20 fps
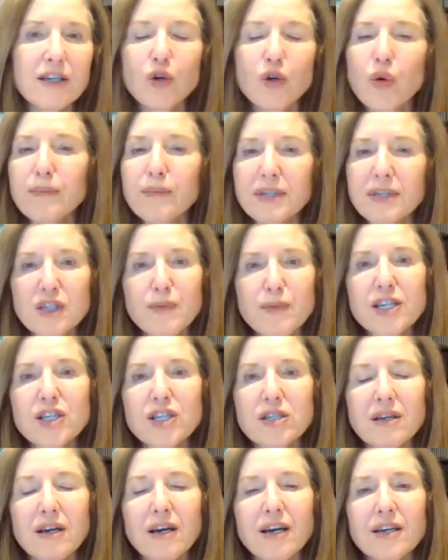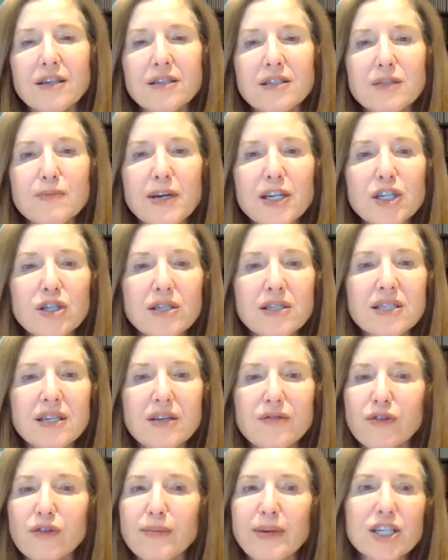equipment specialist
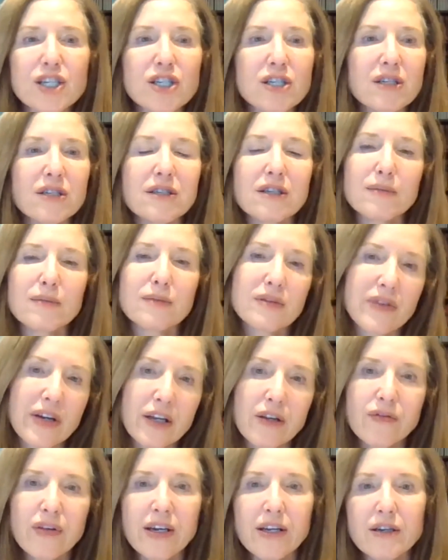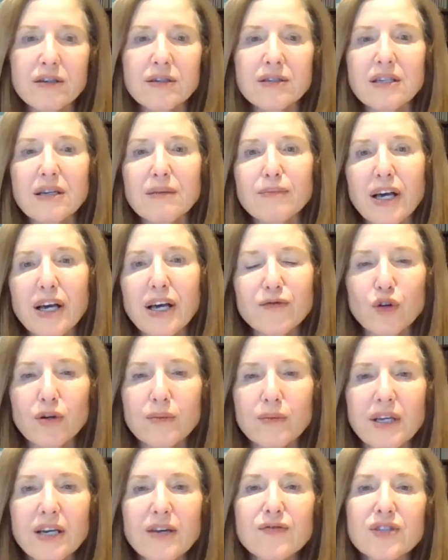information in terms of elevators and
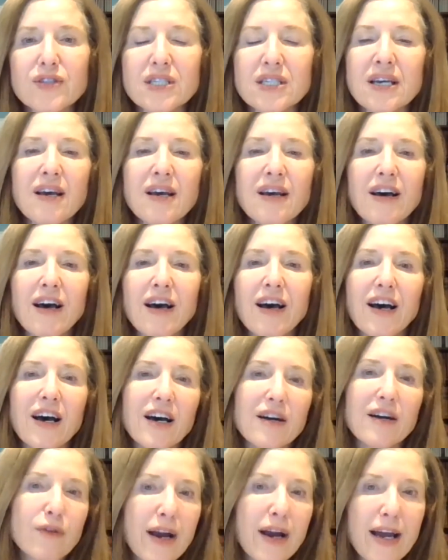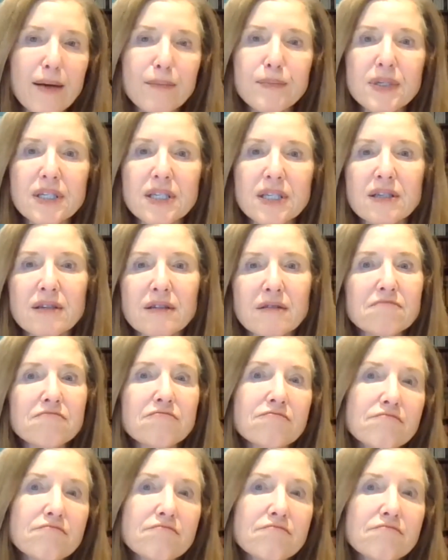platform lifts, ramps,